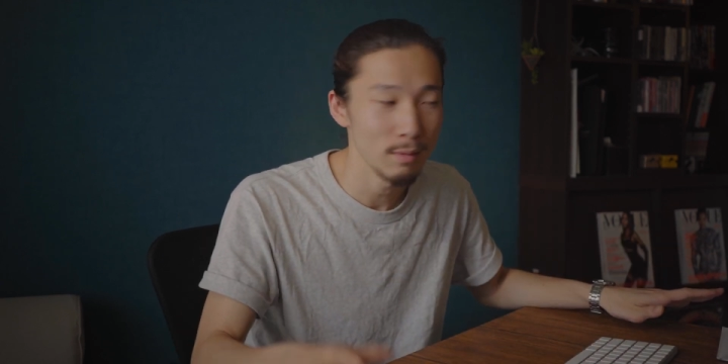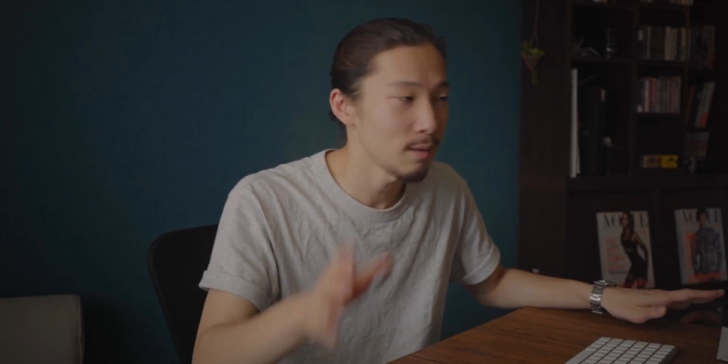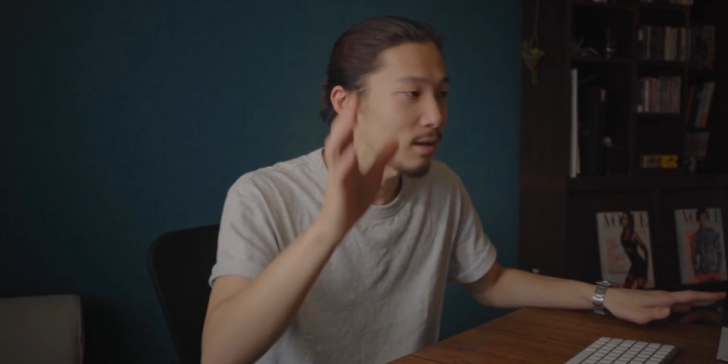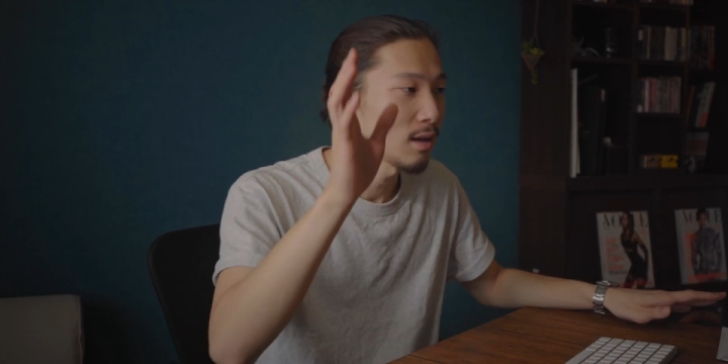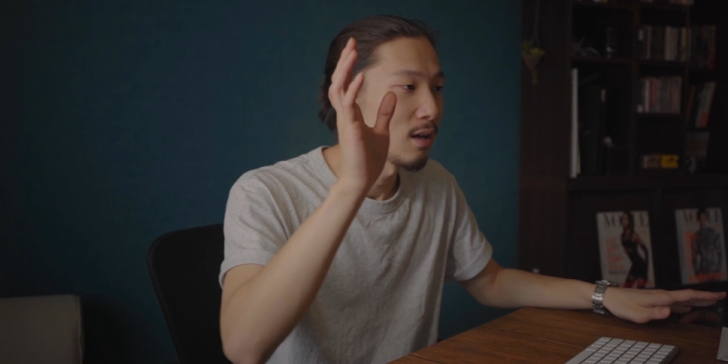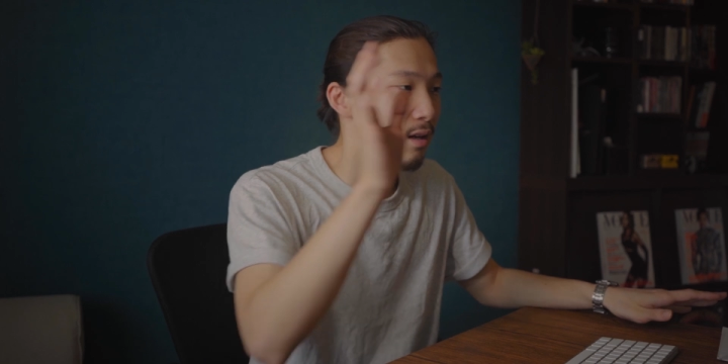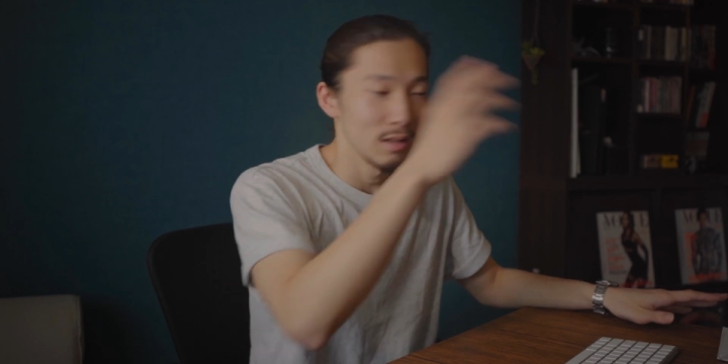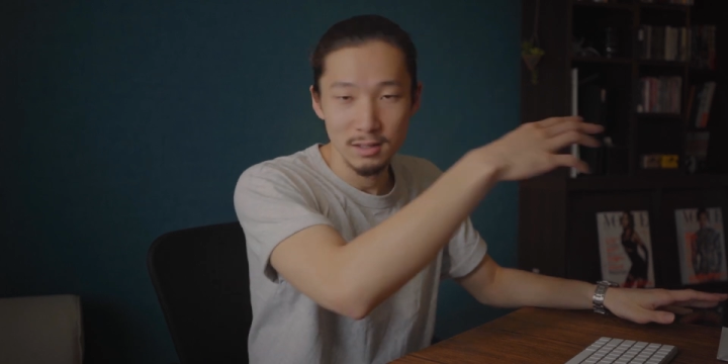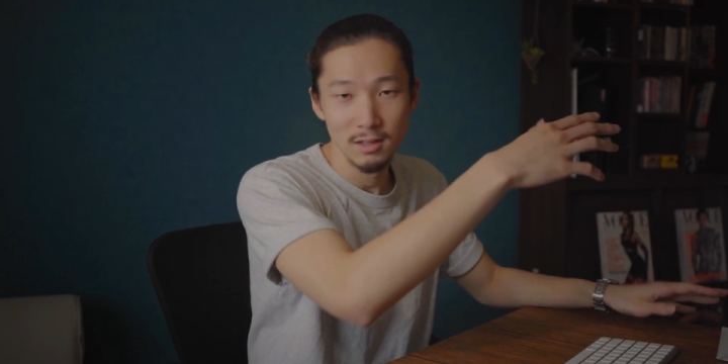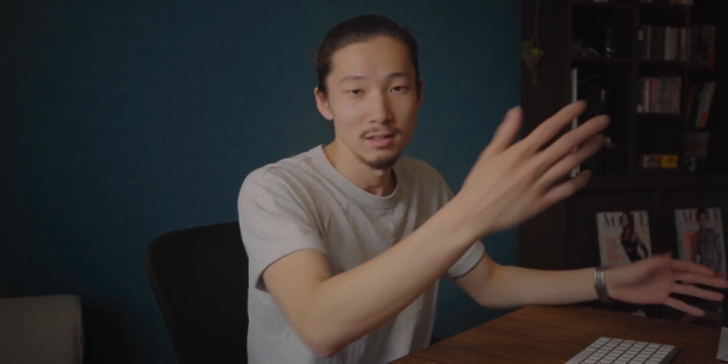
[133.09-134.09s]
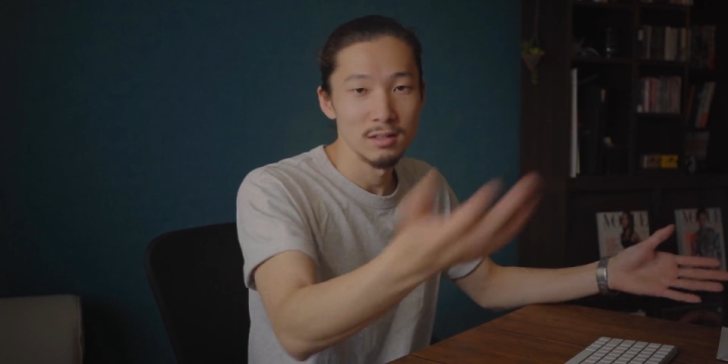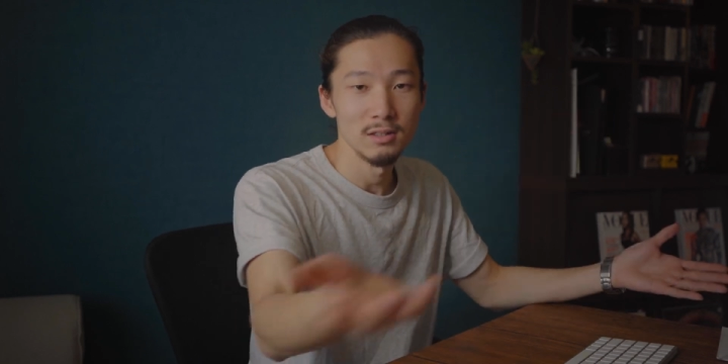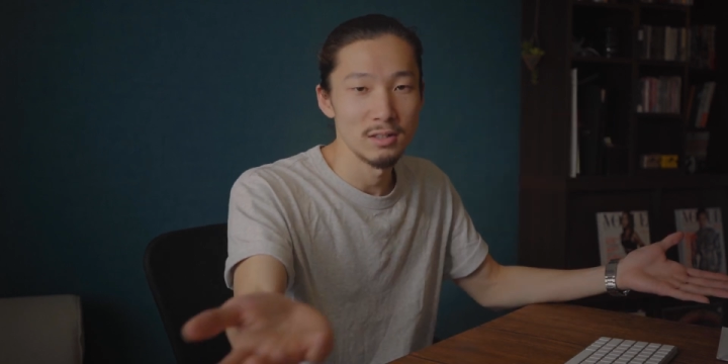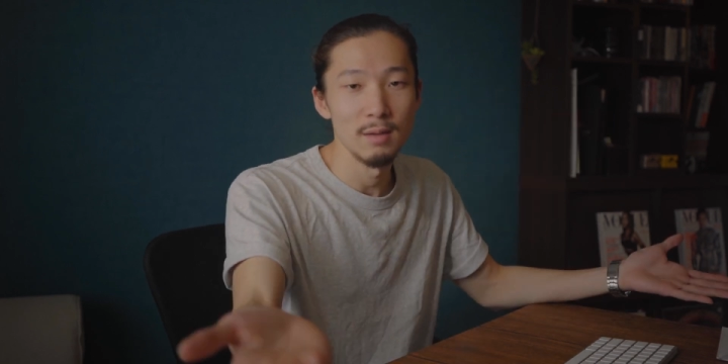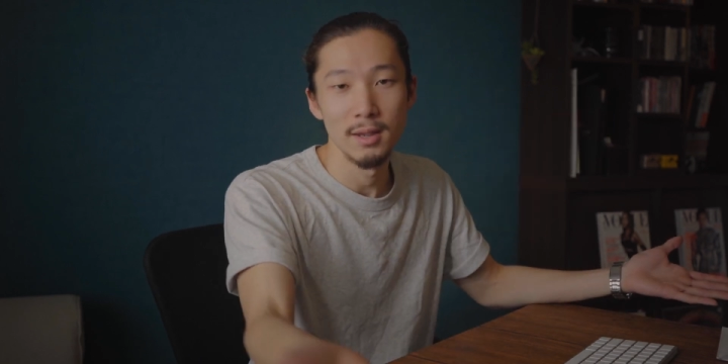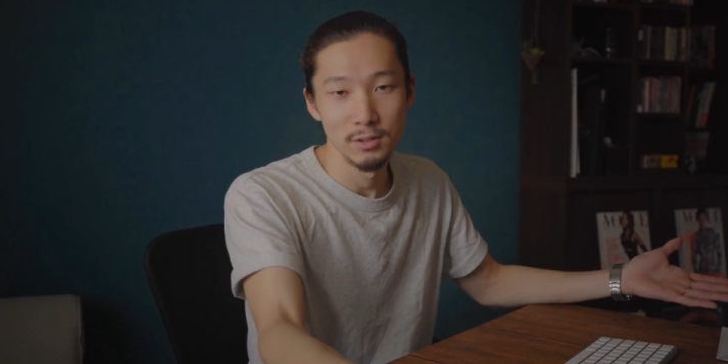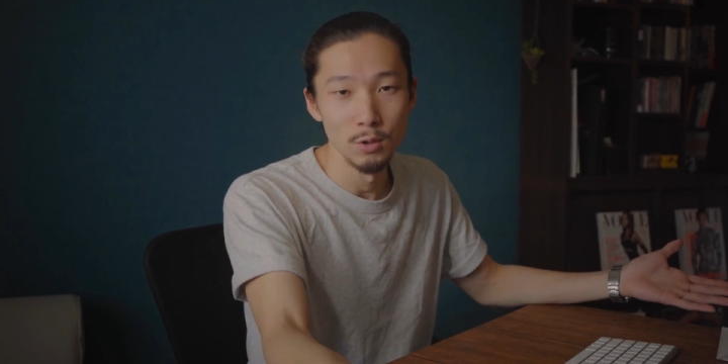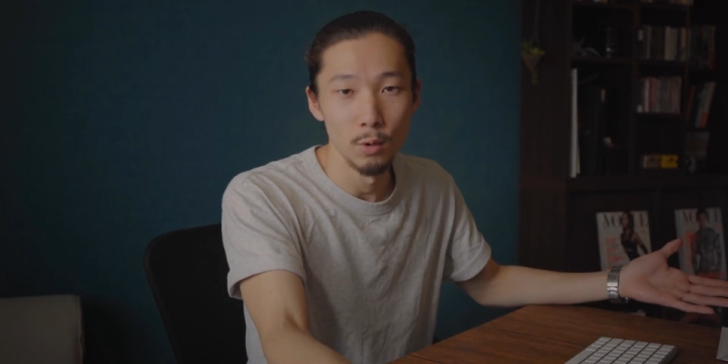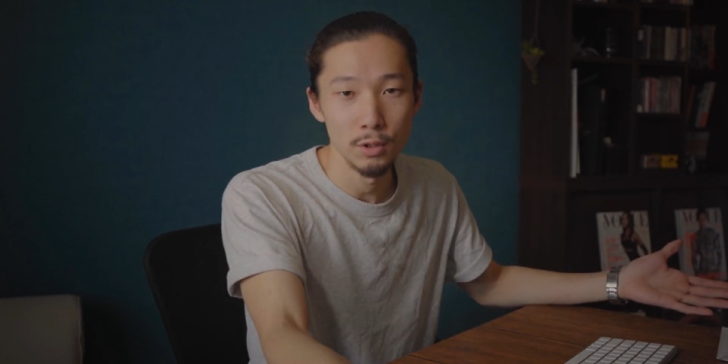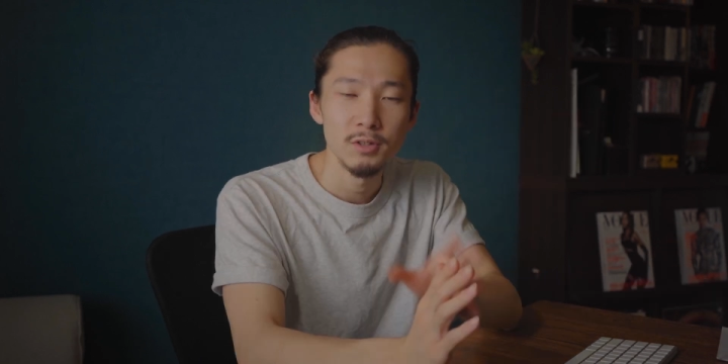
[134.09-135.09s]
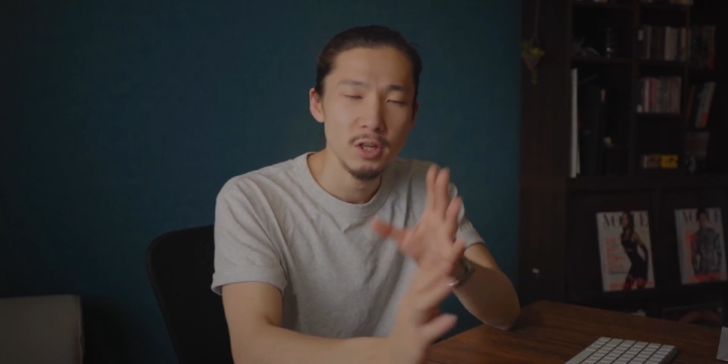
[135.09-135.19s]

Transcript: Maybe this is the same as yours.